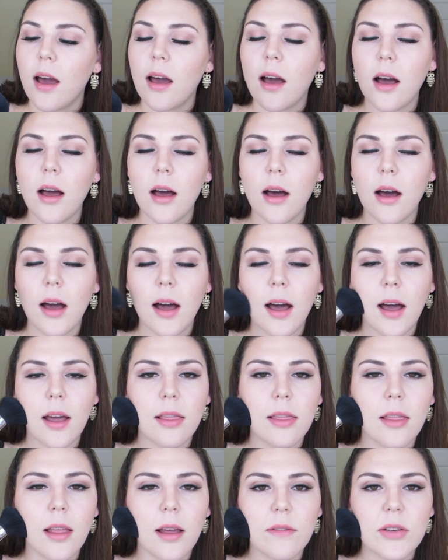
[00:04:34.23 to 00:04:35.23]
oh, I
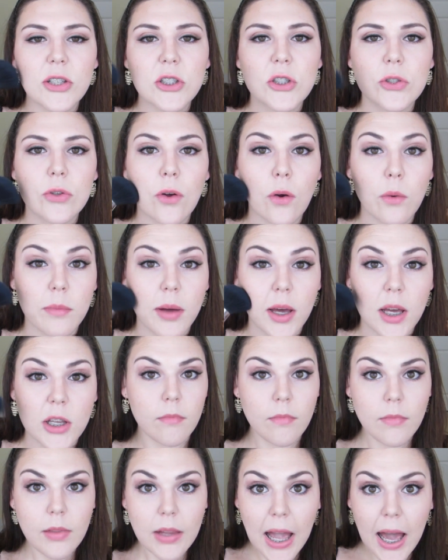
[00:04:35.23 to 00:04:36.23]
love it so much.
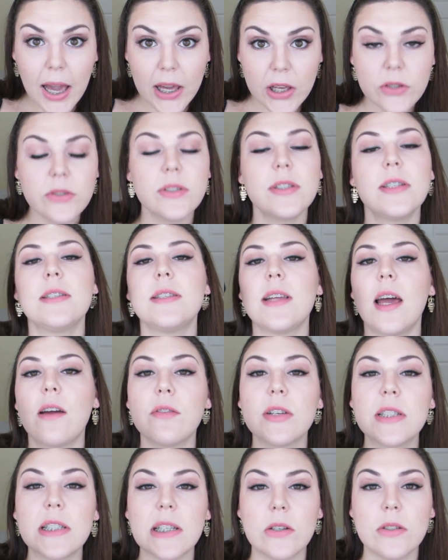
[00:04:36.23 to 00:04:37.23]
I use this
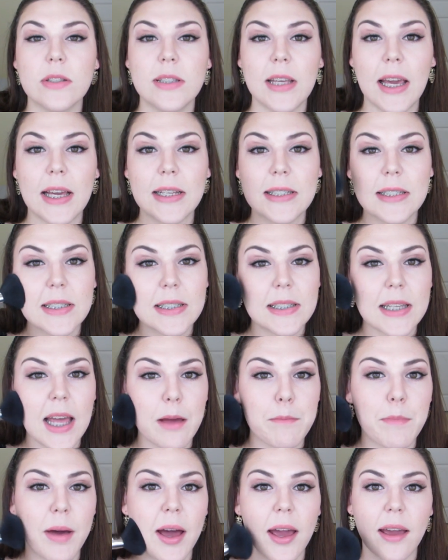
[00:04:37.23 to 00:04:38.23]
every single day to
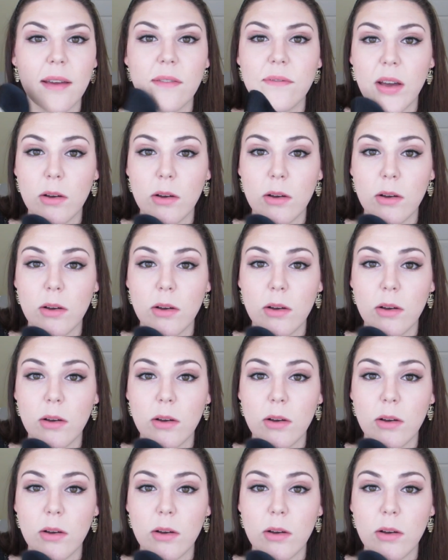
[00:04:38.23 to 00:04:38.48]
set my